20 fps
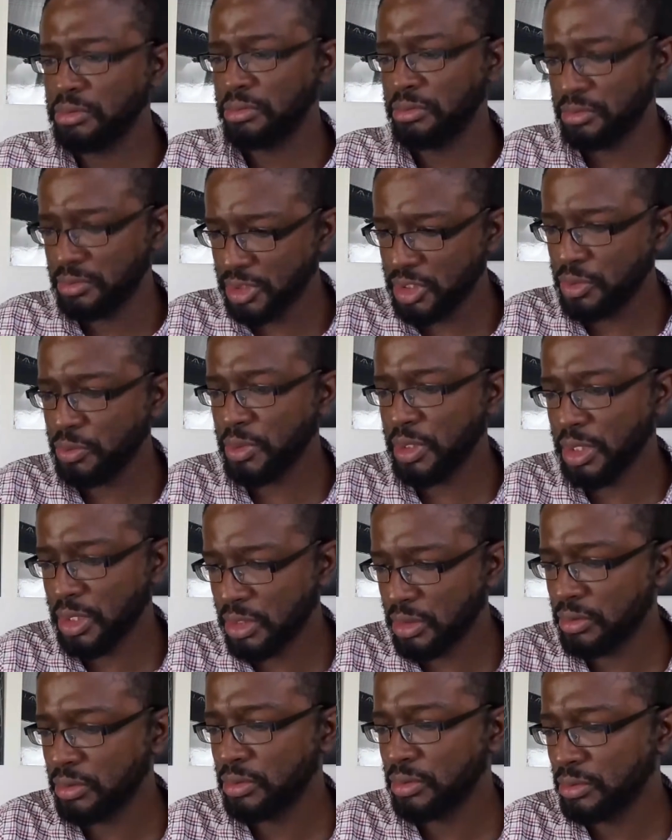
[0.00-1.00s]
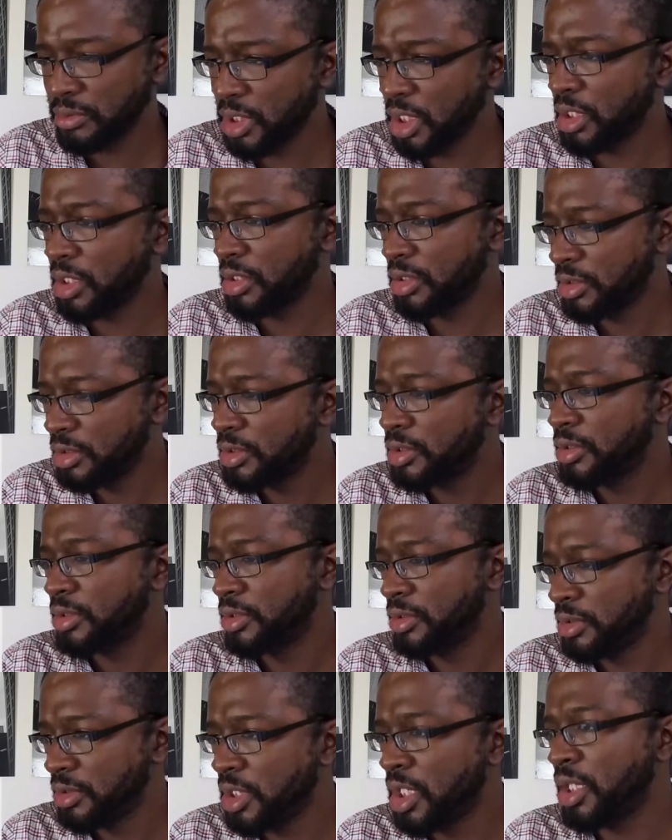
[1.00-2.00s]
There we go. Yeah.
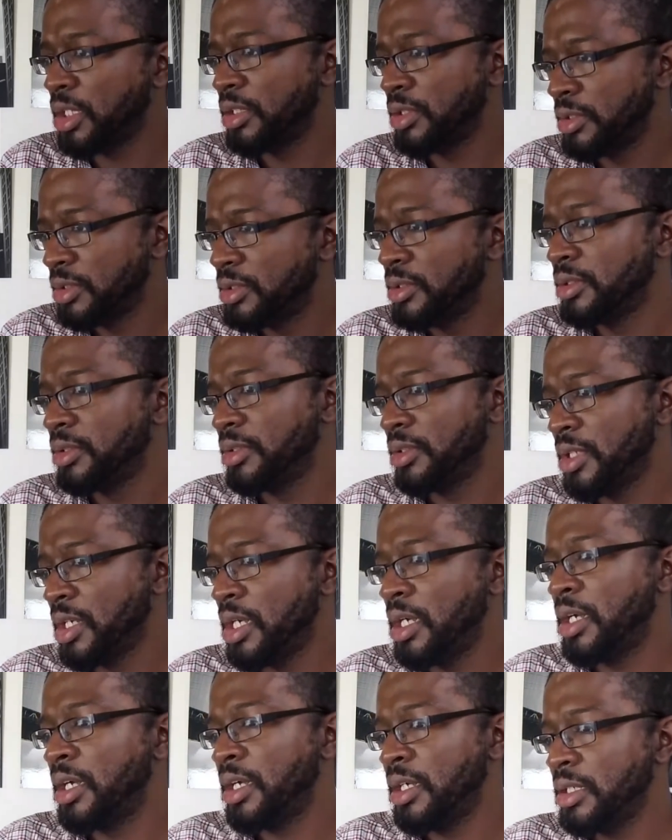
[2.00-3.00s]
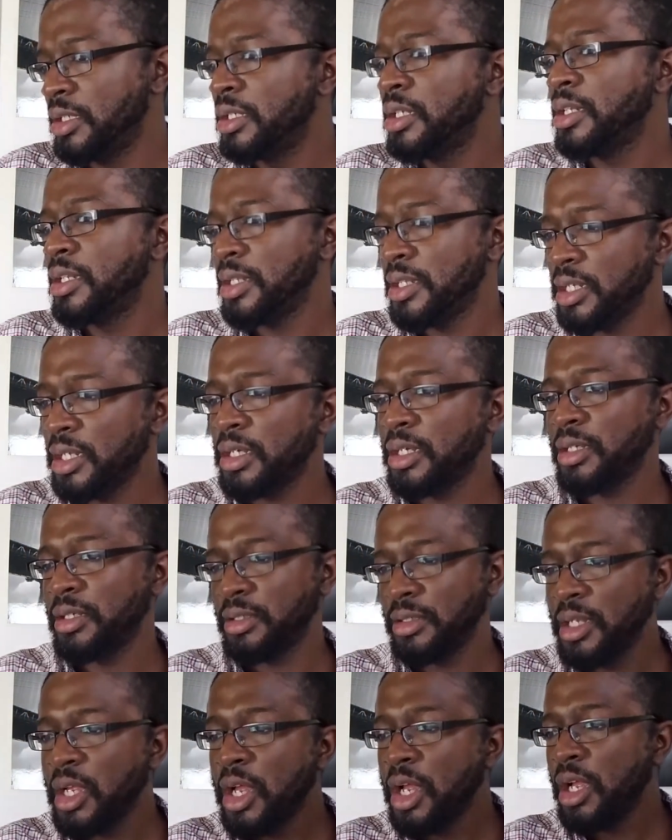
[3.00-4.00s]
Yeah. Uh-huh. Yeah.
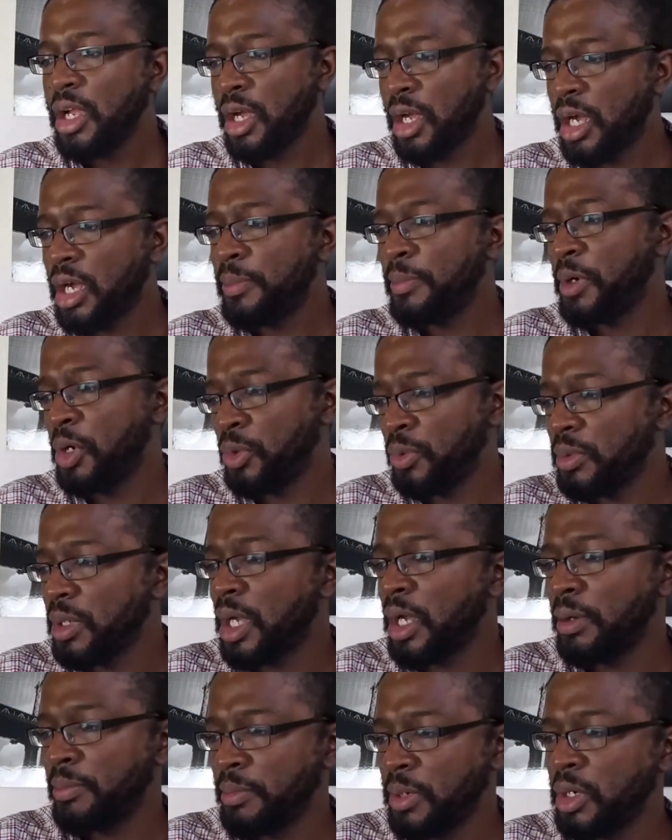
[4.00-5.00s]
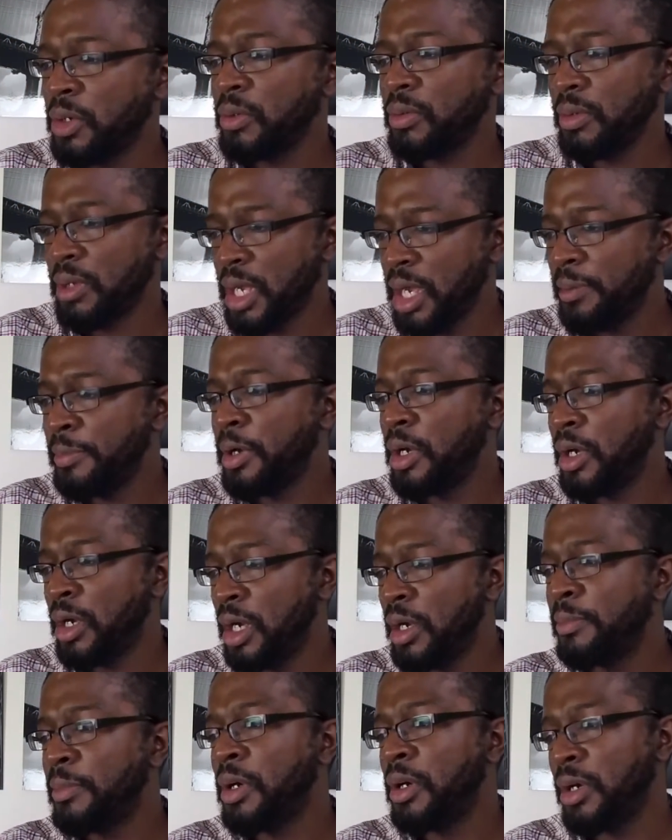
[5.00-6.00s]
I'm on.
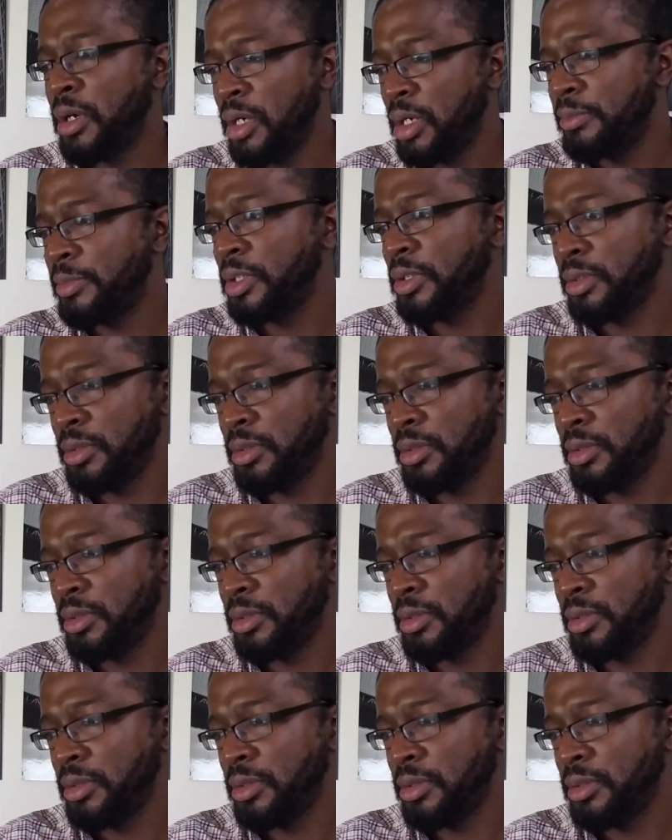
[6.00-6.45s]
Start